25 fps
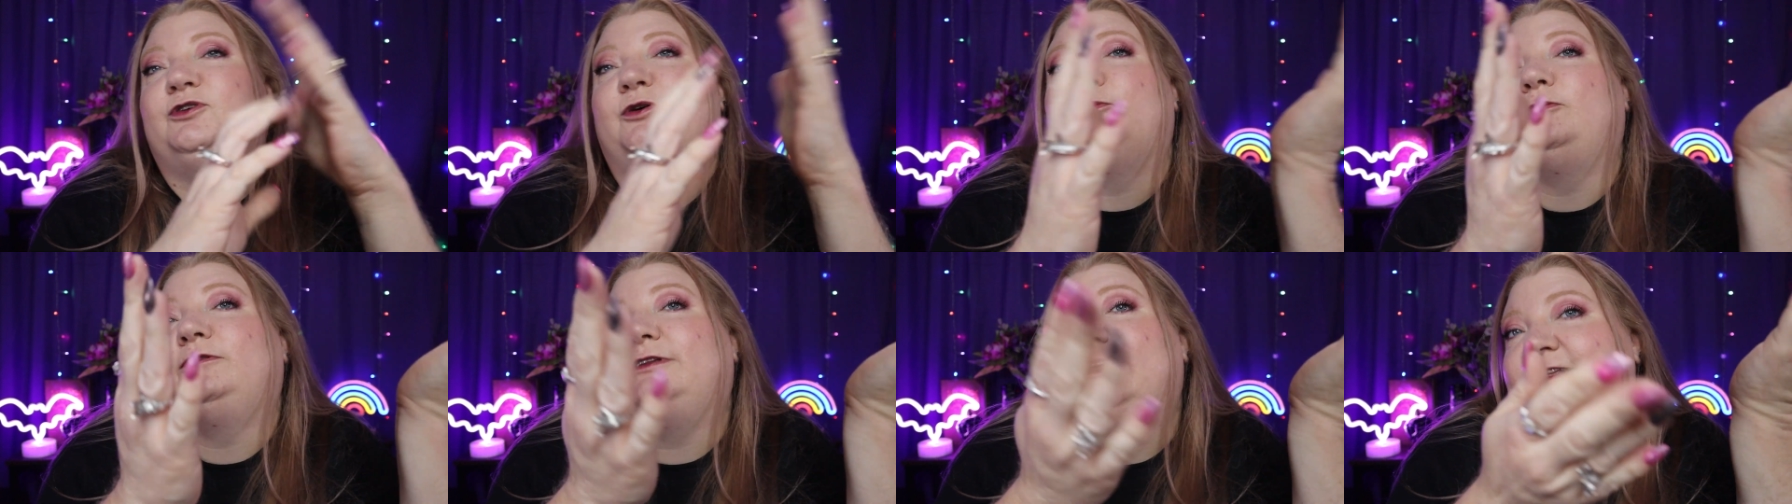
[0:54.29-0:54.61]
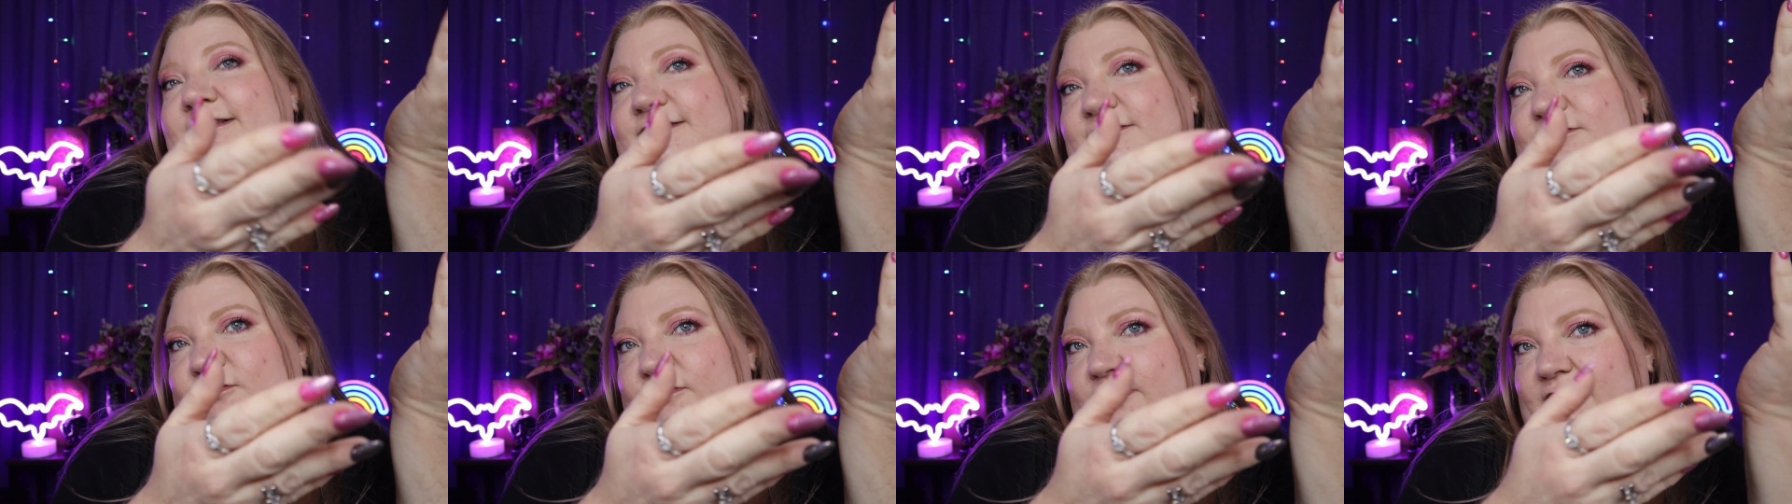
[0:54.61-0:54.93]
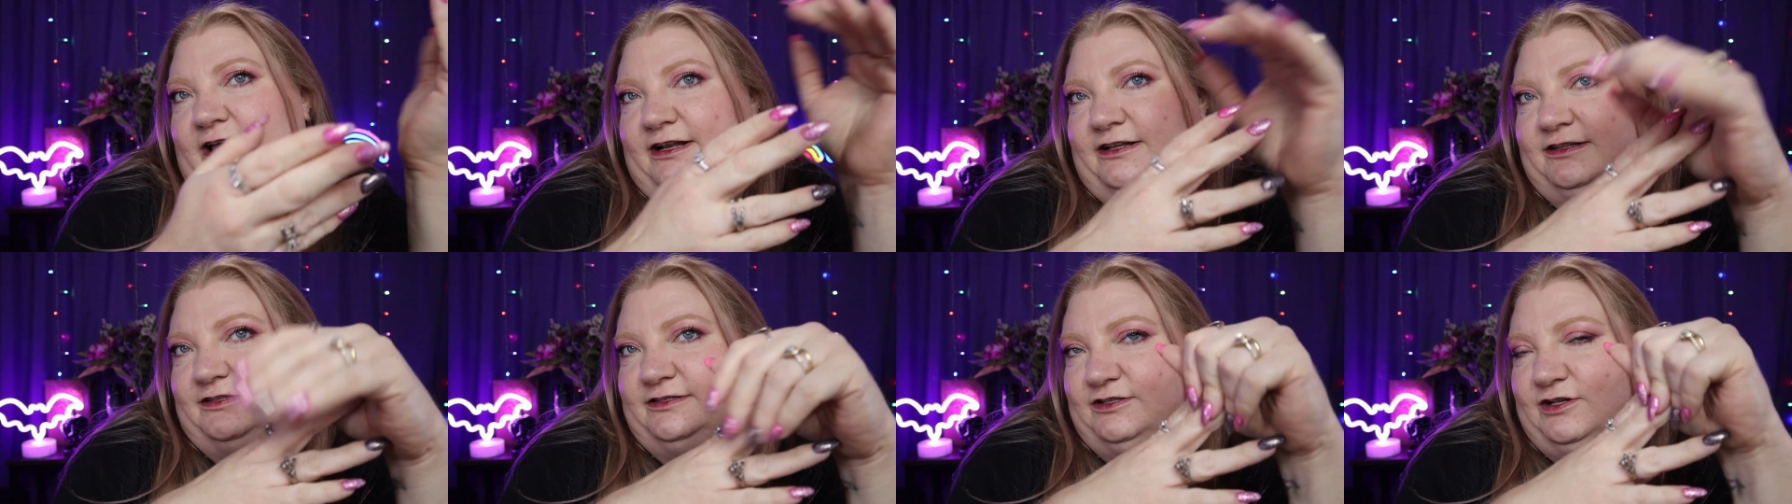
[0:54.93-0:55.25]
So let's go
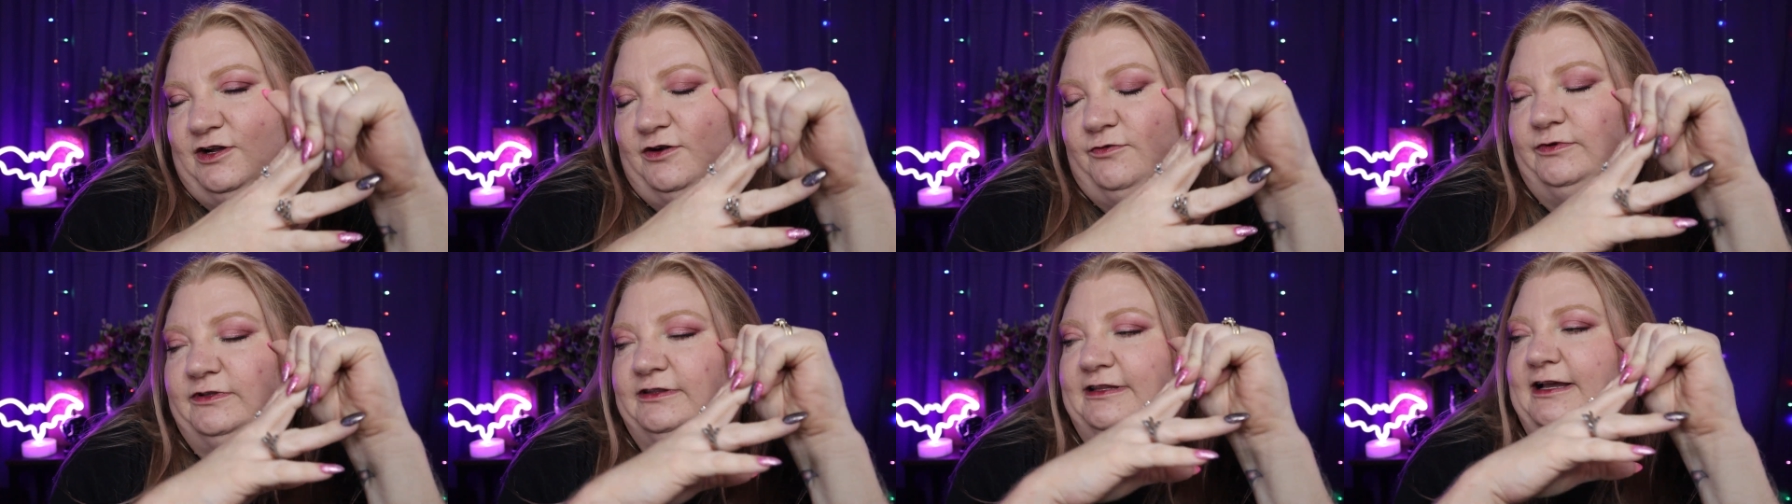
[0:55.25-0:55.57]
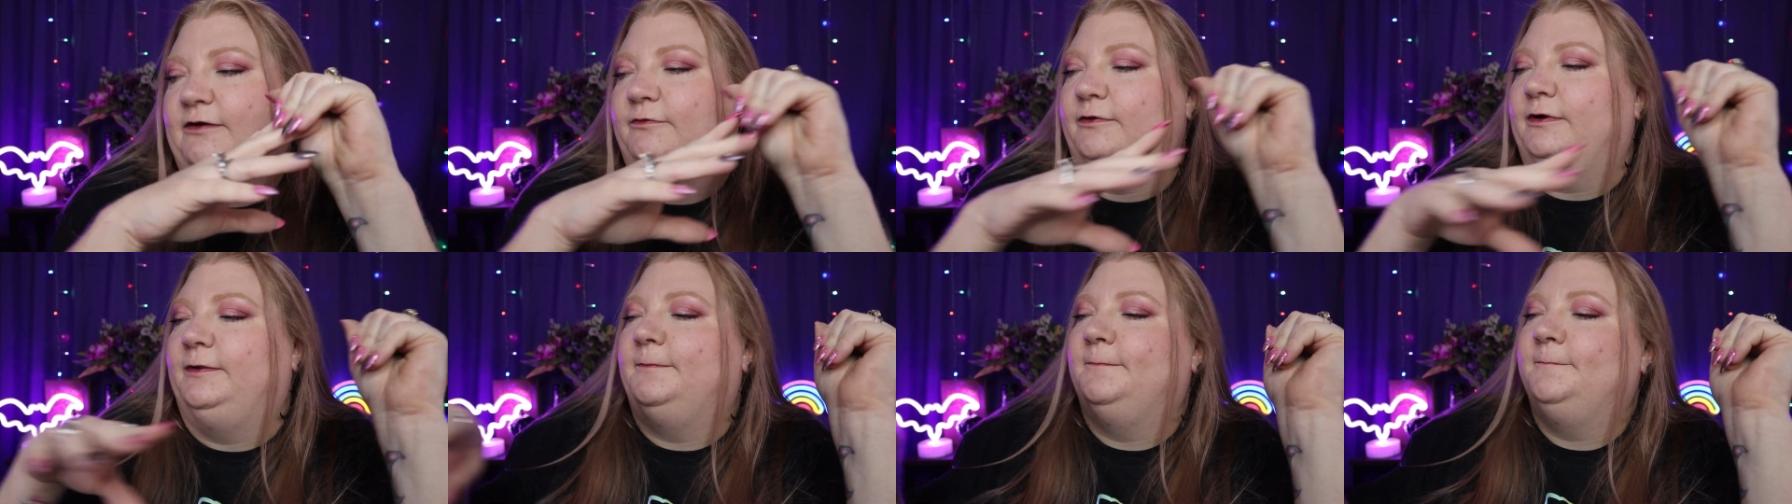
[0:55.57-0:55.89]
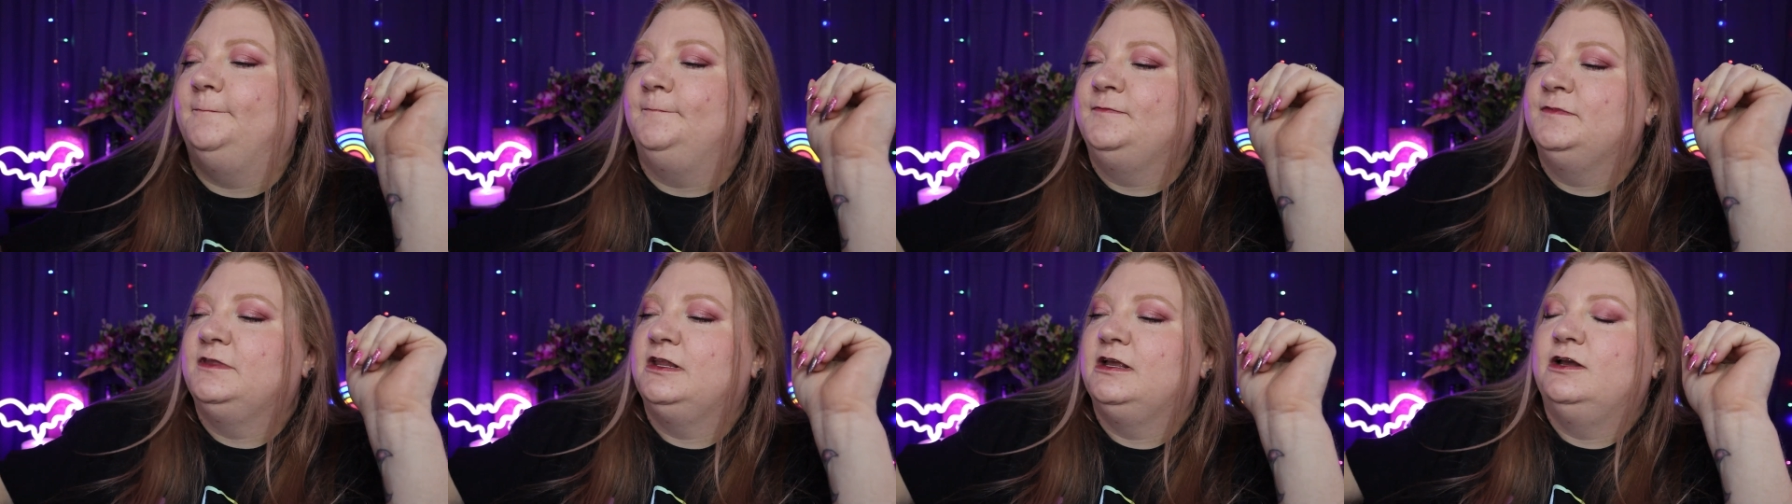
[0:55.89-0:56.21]
ahead and start with that
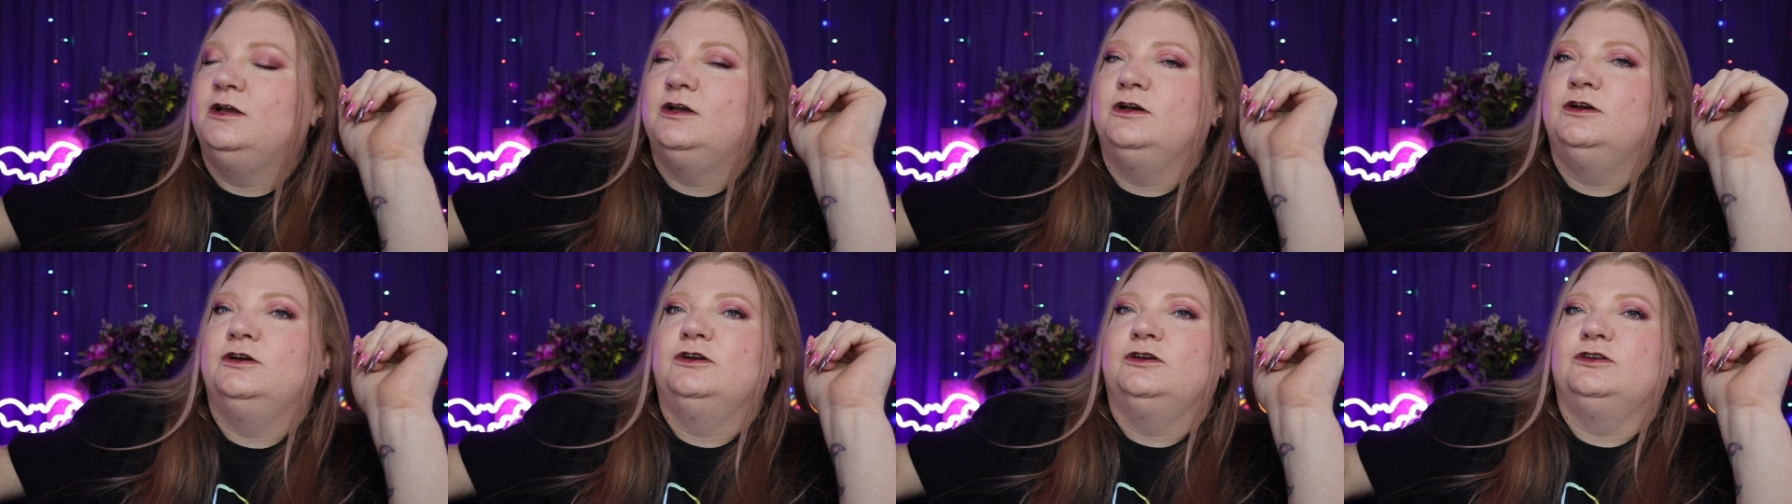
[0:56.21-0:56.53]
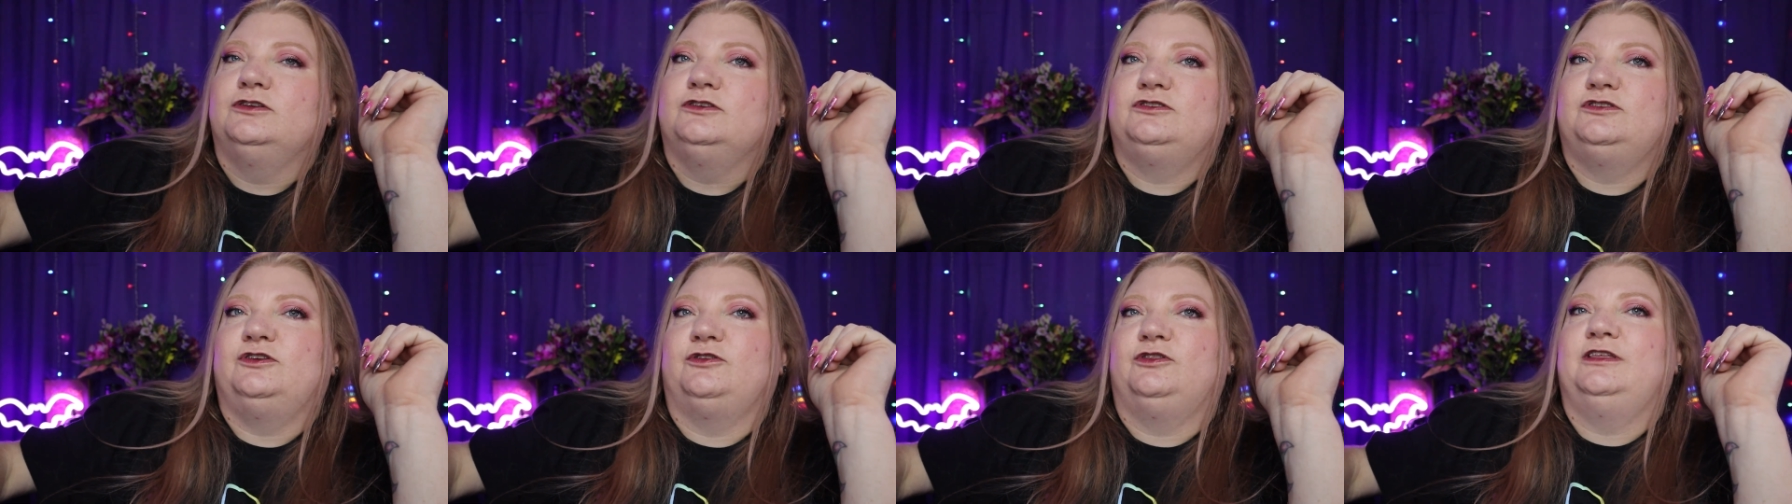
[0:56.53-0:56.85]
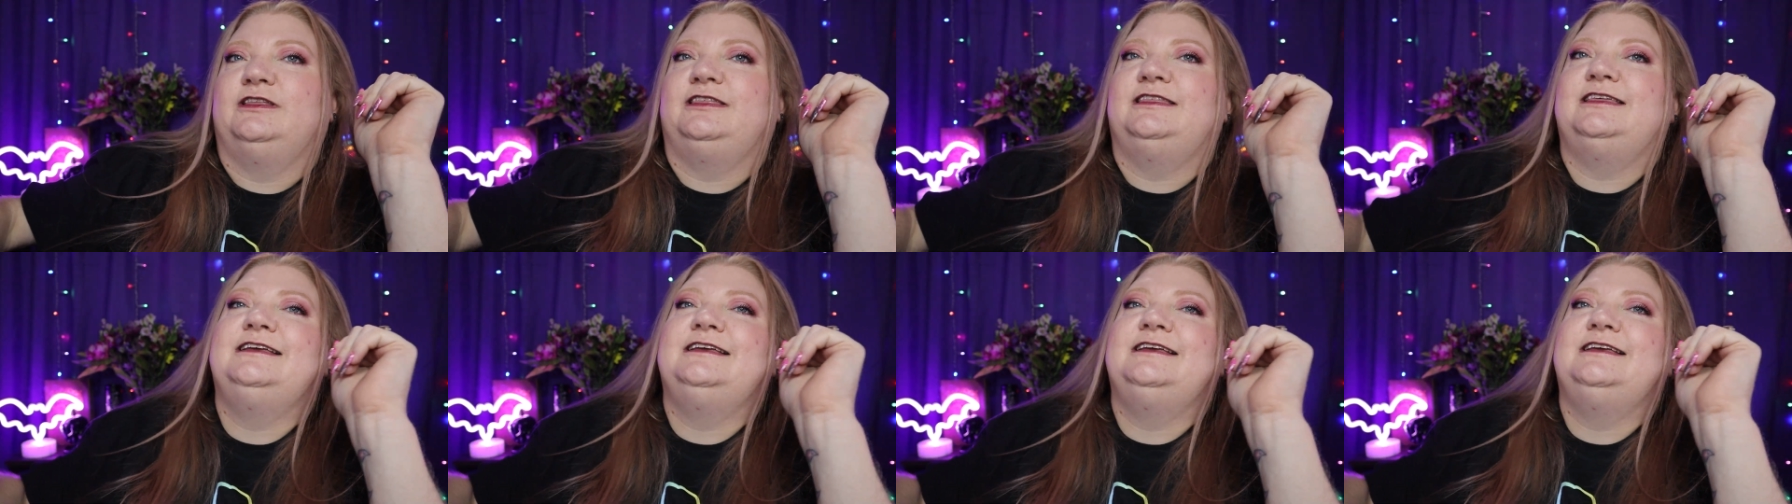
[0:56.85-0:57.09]
one. So the